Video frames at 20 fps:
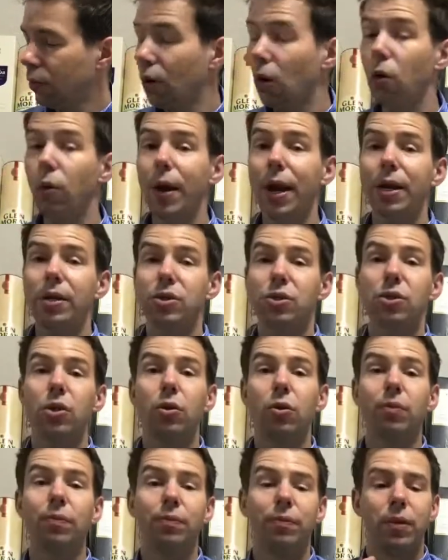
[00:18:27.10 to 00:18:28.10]
All right,
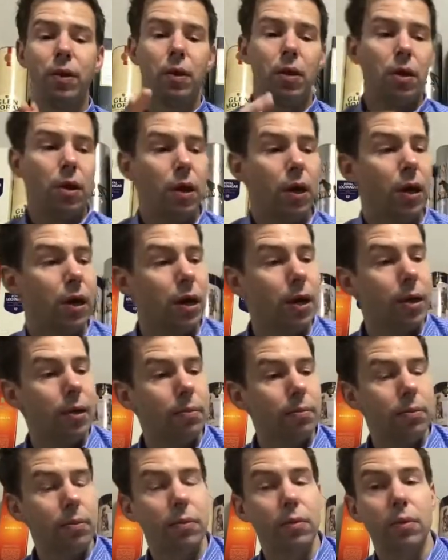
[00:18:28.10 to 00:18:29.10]
so...
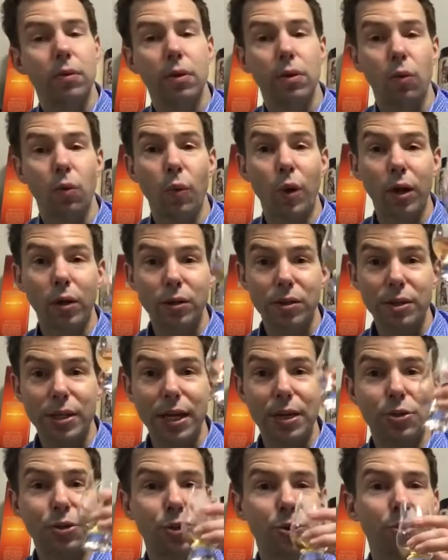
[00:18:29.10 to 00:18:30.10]
Well,
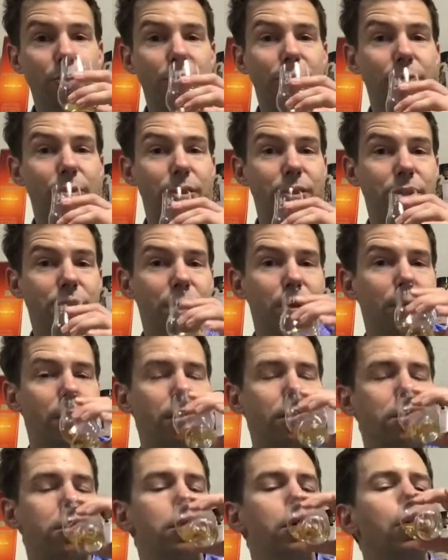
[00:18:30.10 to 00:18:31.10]
stay tuned for the
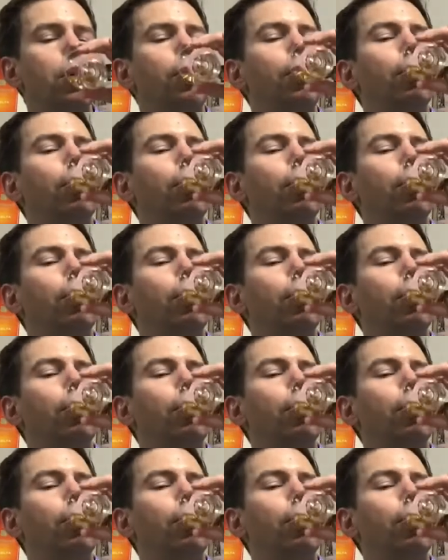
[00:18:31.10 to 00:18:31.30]
series.